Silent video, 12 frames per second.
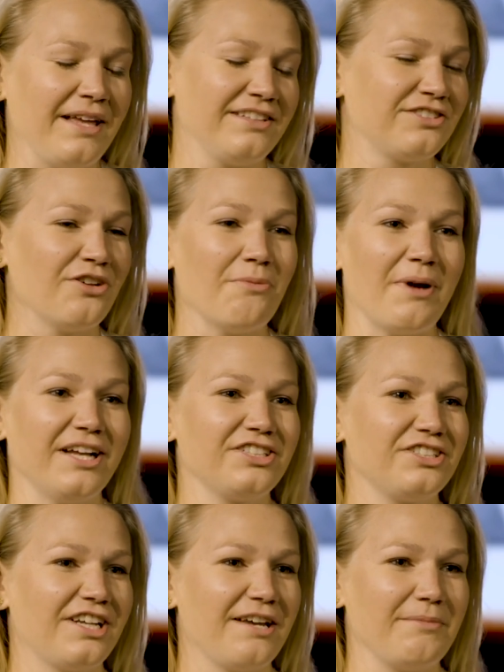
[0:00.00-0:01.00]
meant so
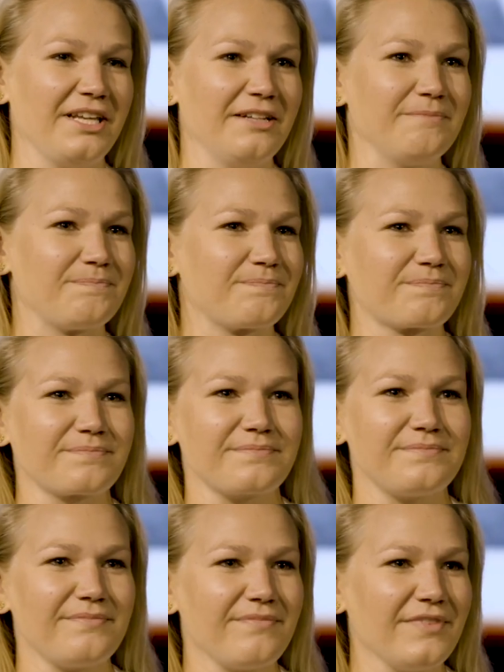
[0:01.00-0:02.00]
much. I mean,
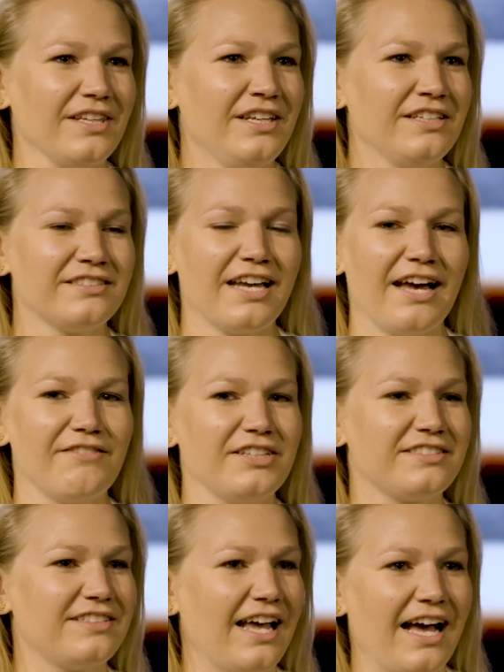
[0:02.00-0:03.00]
to have
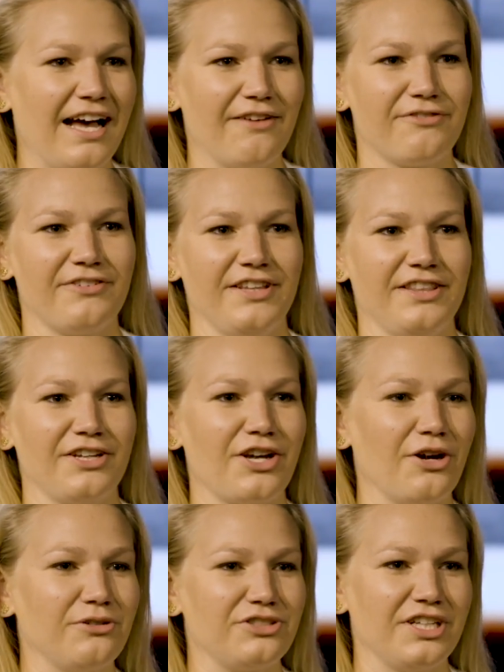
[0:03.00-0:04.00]
the staff and the
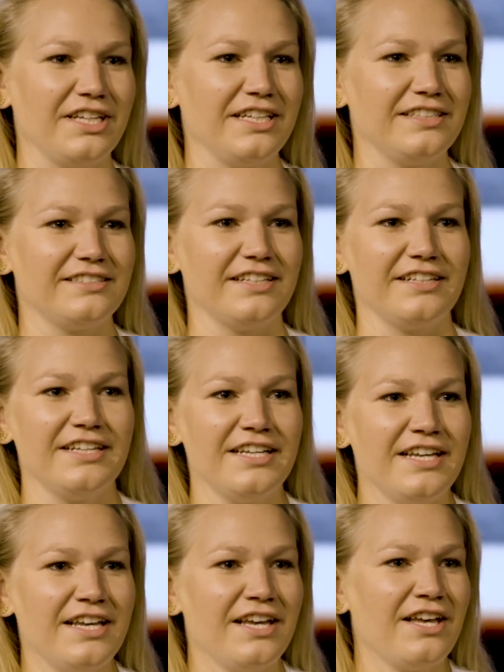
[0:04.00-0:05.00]
coaches and
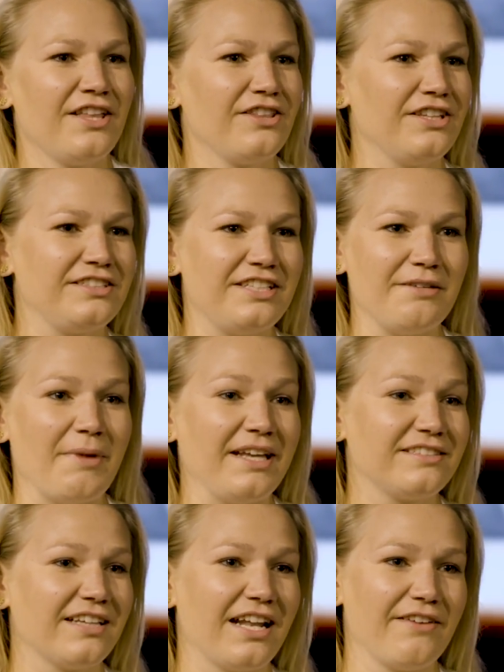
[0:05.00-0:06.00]
the
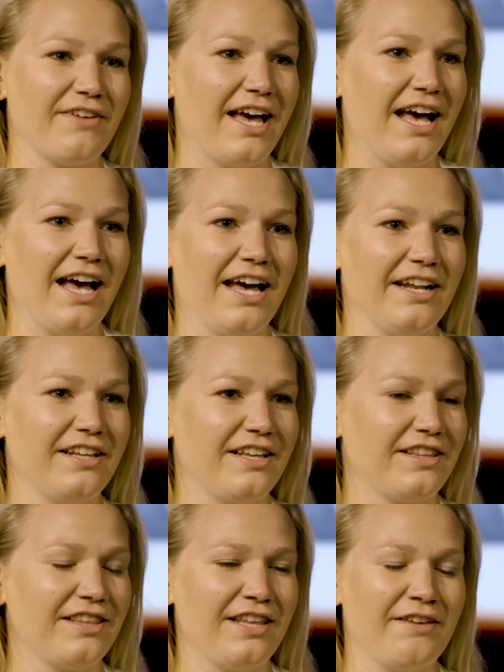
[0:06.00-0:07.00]
teammates that I've had,
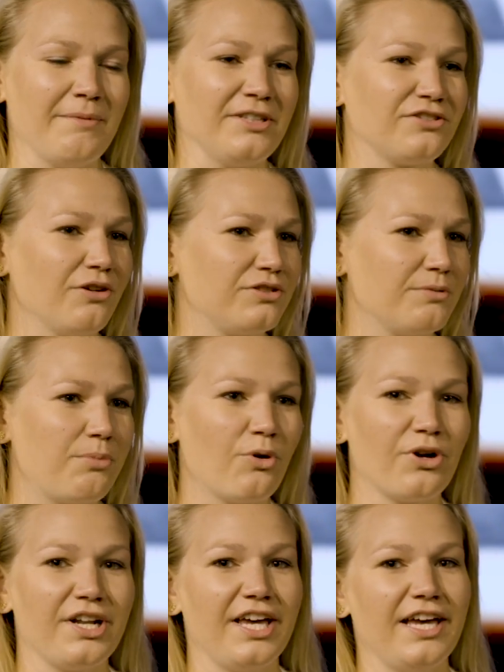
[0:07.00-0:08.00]
they've been so
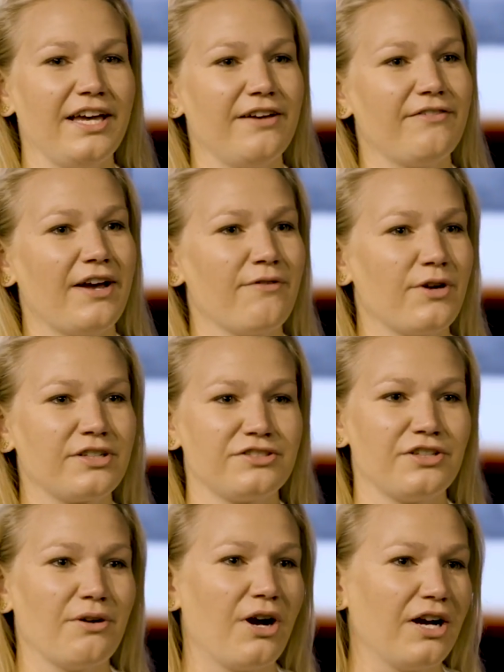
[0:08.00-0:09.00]
supportive. I
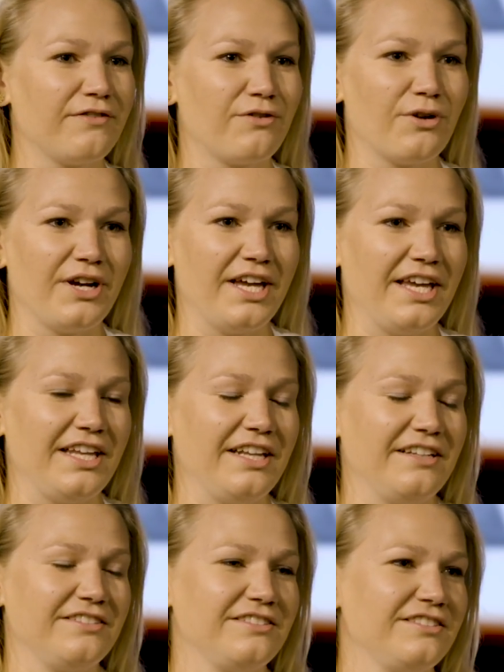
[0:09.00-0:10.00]
worked so hard for it,
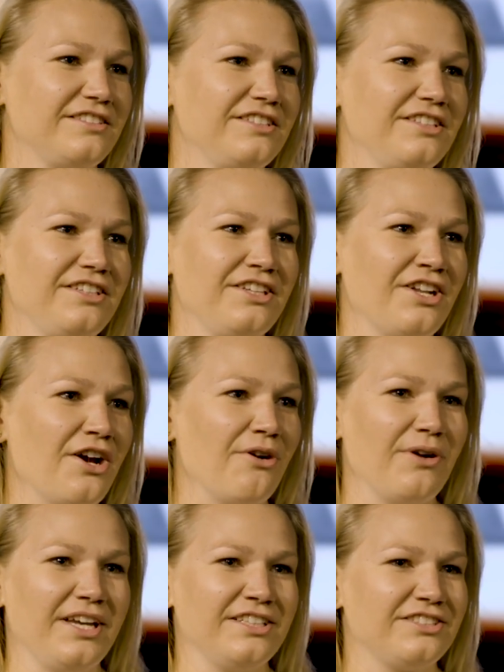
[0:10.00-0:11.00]
and you
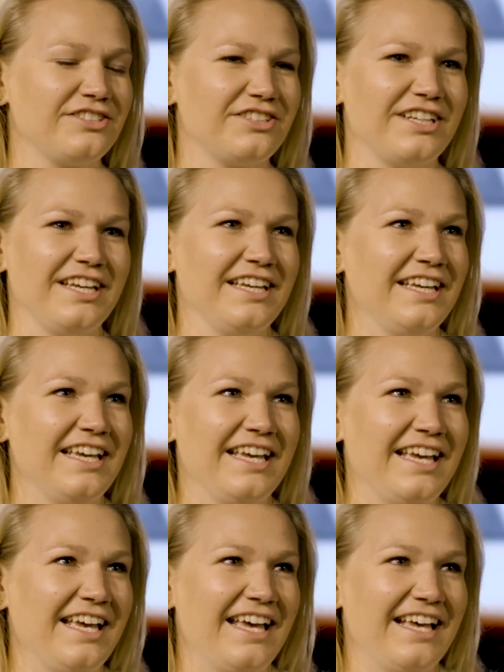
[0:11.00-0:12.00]
know, it's
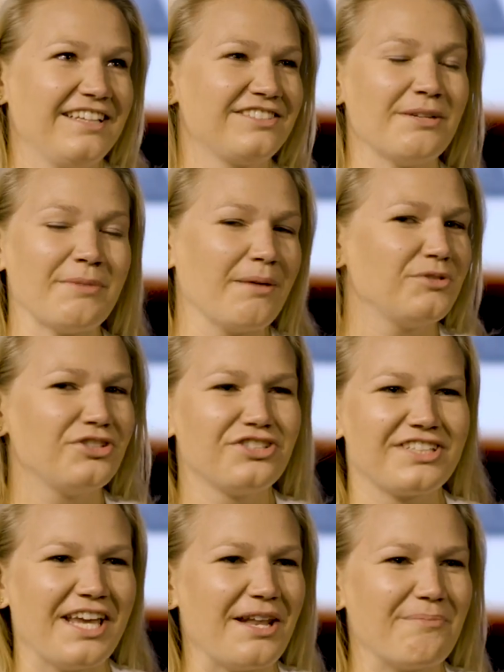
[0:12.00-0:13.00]
sometimes you
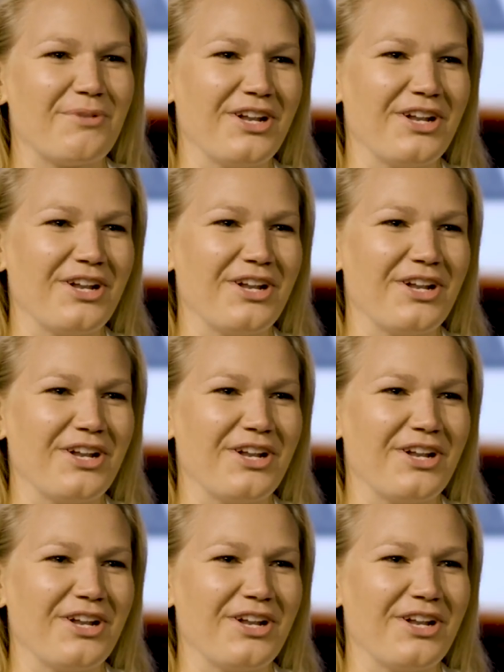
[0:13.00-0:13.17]
just can't